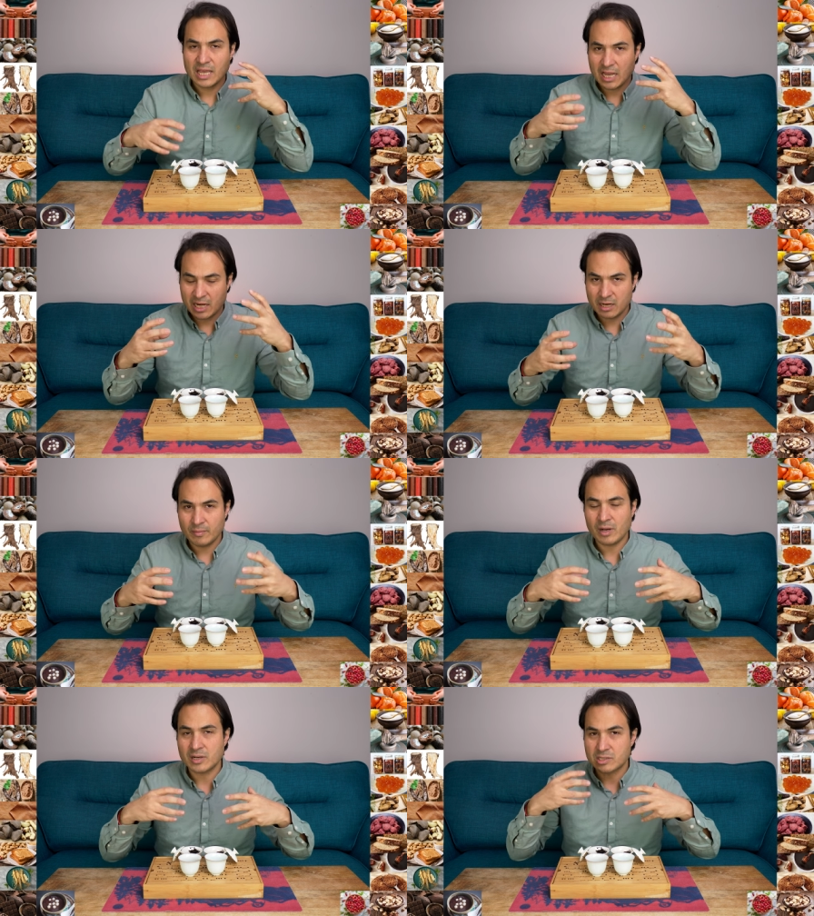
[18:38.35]
in and
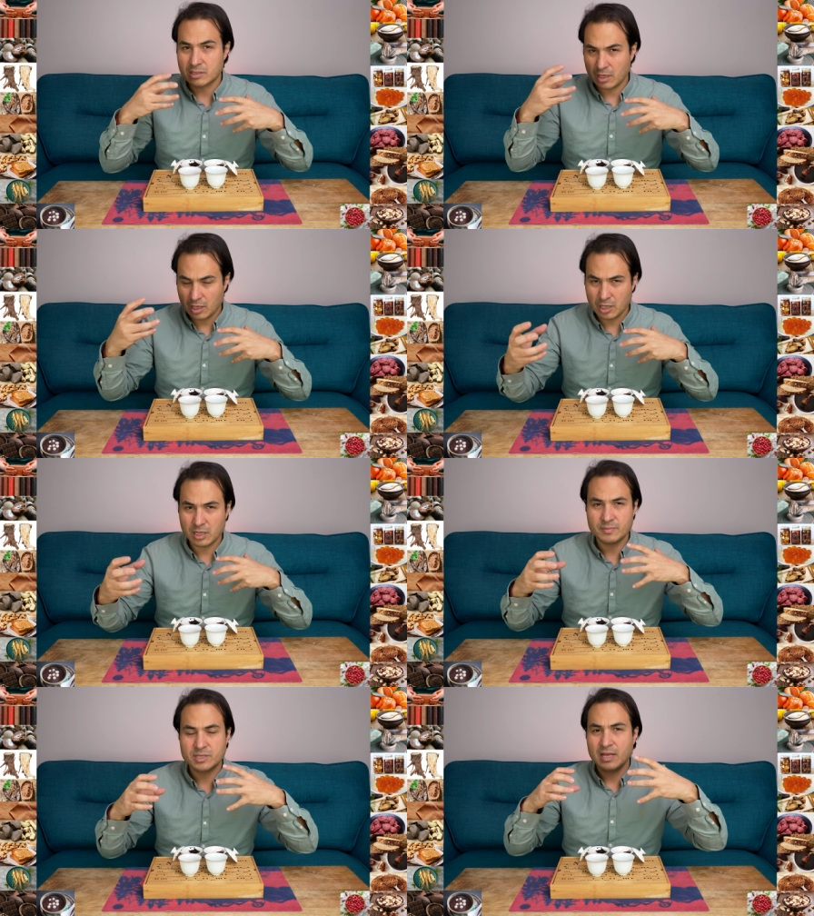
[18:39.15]
amongst the
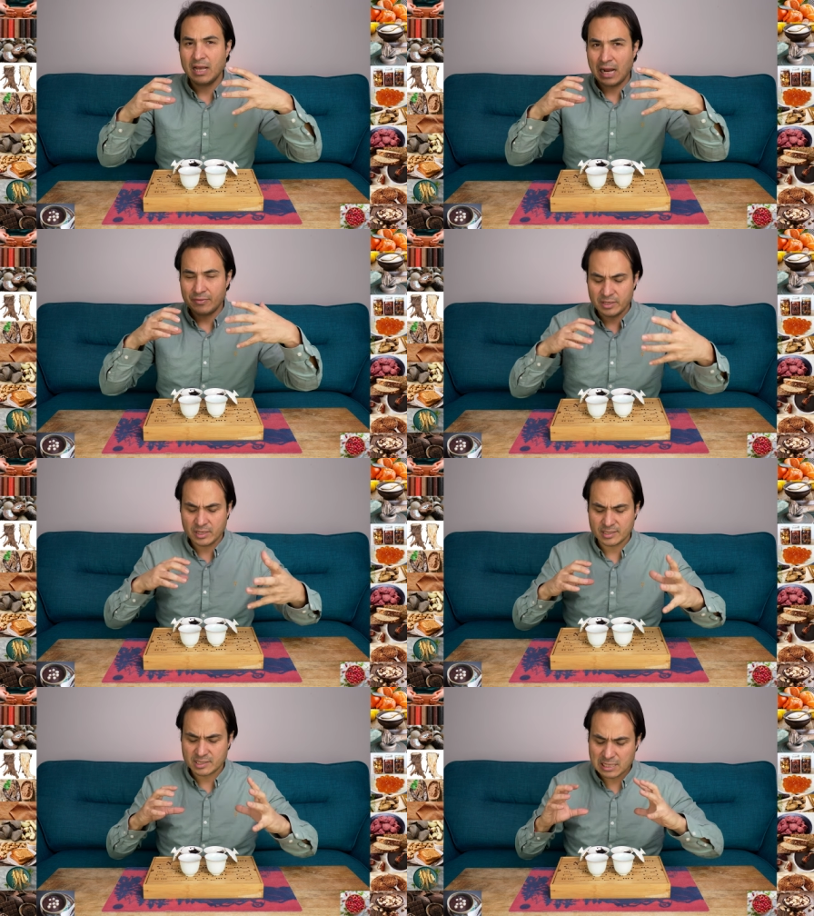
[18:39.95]
herbs and the
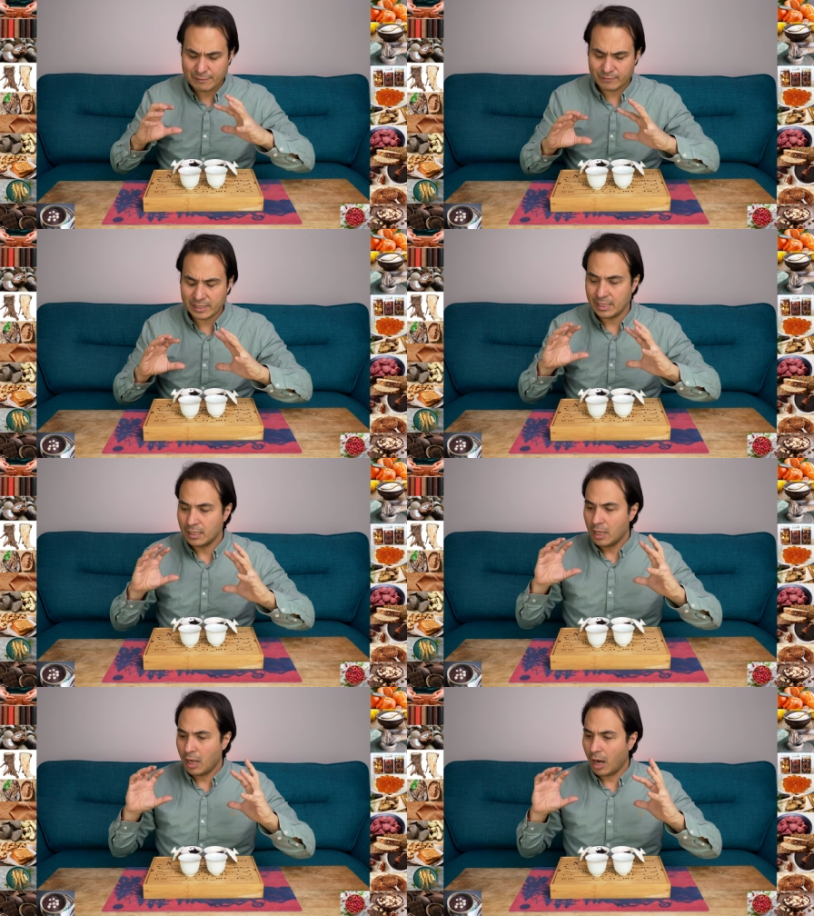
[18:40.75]
nuts definitely